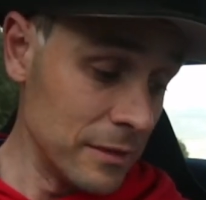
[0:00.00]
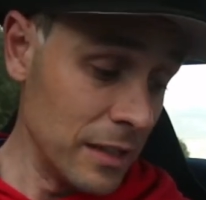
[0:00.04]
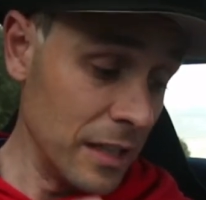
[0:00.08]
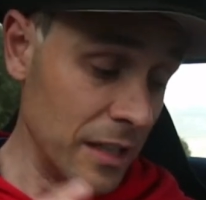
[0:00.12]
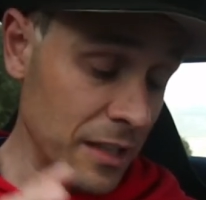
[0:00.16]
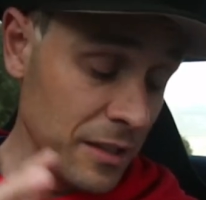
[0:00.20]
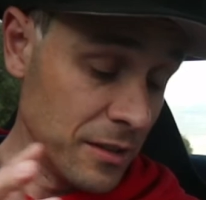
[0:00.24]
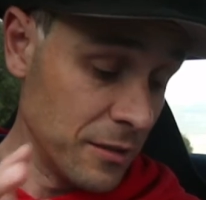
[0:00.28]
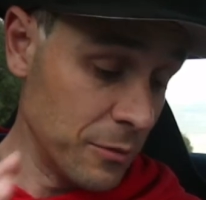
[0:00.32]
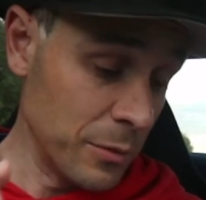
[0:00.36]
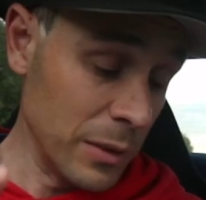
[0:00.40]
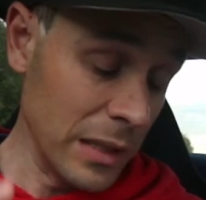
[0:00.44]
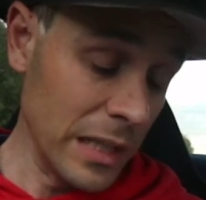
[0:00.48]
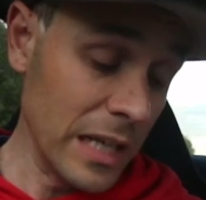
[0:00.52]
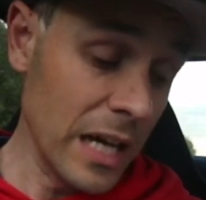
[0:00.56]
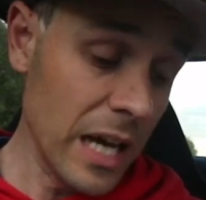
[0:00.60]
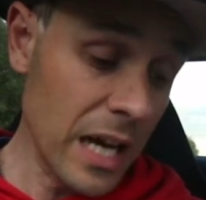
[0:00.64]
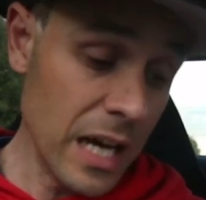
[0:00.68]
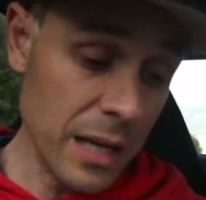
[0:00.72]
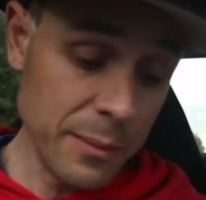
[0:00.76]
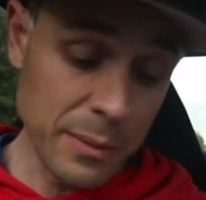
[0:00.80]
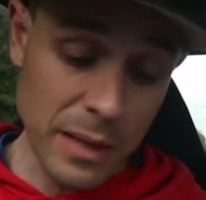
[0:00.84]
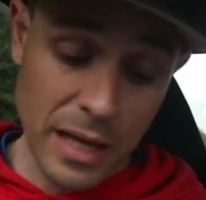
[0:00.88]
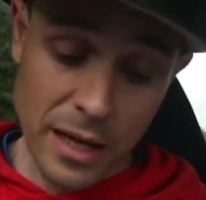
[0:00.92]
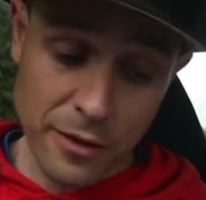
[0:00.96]
is really
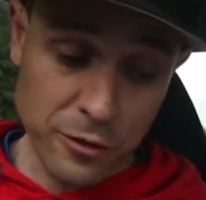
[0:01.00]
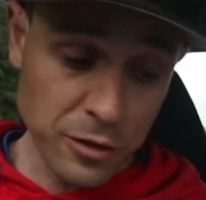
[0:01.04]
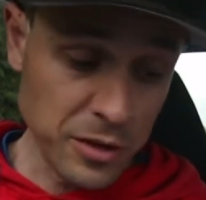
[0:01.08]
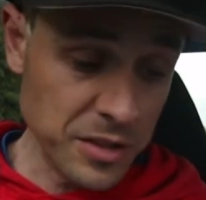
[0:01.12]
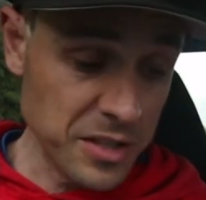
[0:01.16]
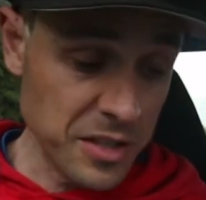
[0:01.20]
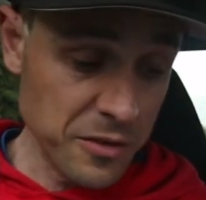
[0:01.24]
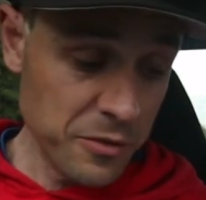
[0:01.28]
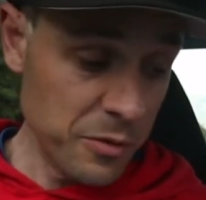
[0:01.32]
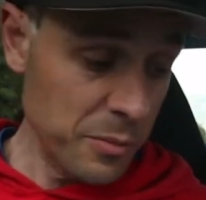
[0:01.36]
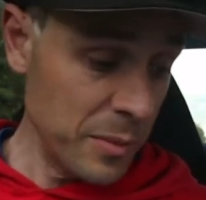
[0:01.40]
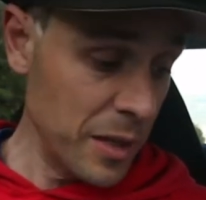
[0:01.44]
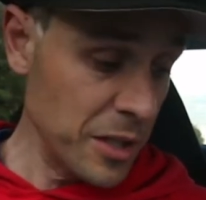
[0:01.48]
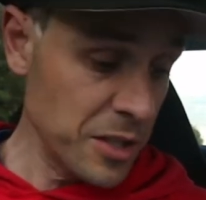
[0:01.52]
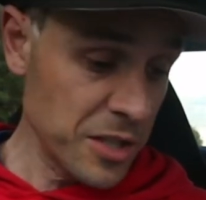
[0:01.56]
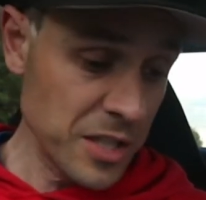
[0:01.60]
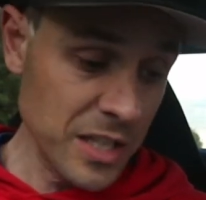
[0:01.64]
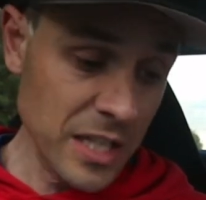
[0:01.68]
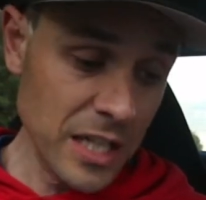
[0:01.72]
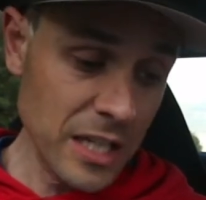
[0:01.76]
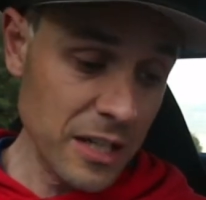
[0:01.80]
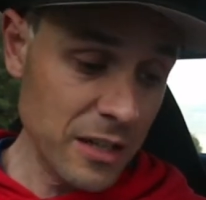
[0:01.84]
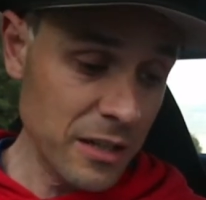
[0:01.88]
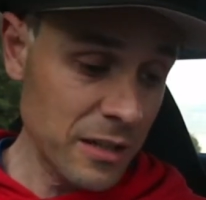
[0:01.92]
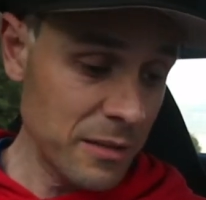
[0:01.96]
hard. But I have all this information
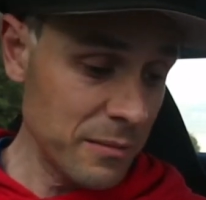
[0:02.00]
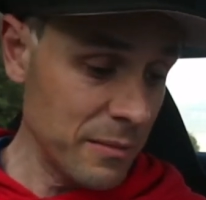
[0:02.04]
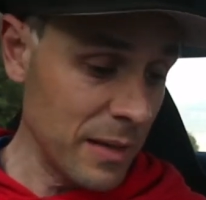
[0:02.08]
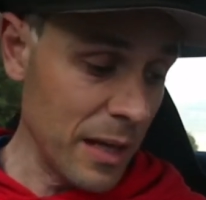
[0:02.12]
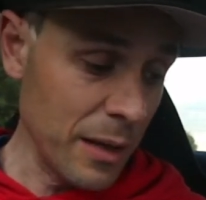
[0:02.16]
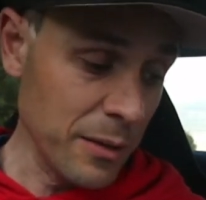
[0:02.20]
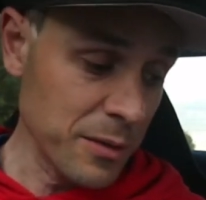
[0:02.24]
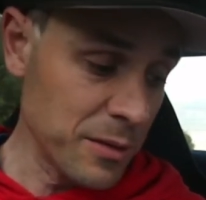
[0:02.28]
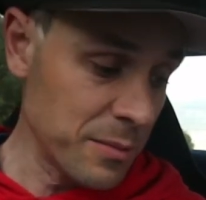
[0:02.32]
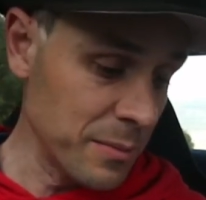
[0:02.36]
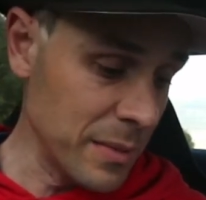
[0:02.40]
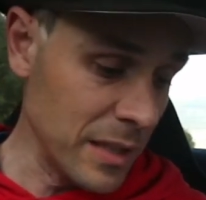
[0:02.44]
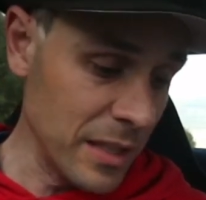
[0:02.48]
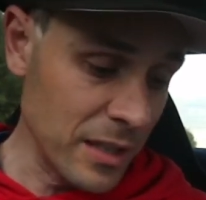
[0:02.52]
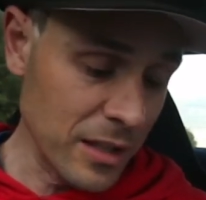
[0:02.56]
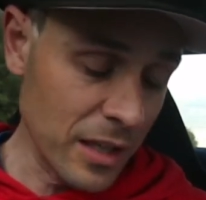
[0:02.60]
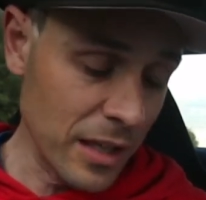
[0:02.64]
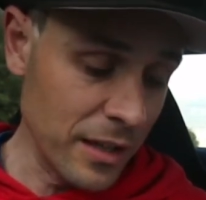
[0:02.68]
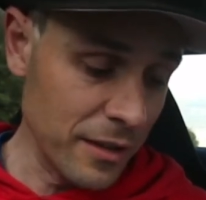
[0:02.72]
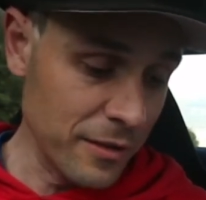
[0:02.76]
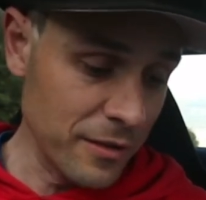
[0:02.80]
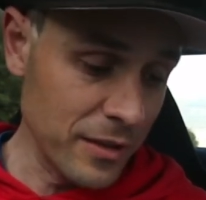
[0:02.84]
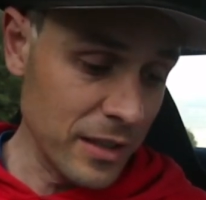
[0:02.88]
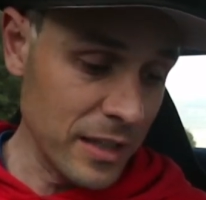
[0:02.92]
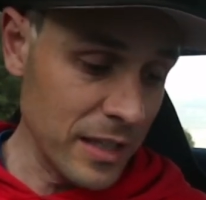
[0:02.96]
here. It helps me
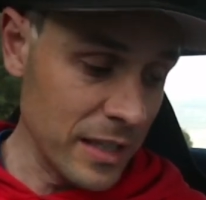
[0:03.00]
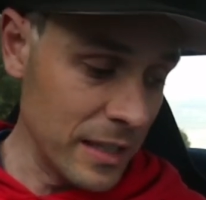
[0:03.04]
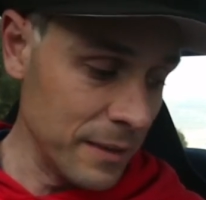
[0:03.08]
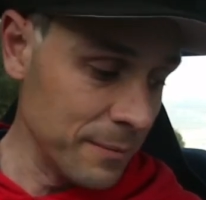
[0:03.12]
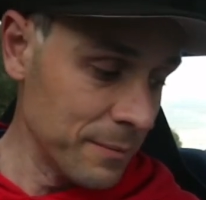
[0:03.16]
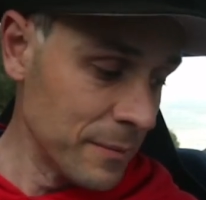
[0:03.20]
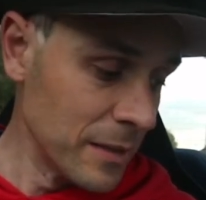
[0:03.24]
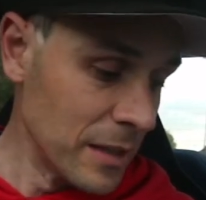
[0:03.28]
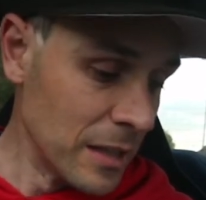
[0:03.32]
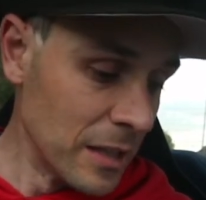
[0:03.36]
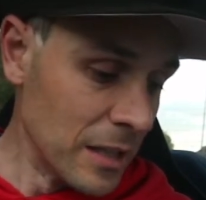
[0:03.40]
kind of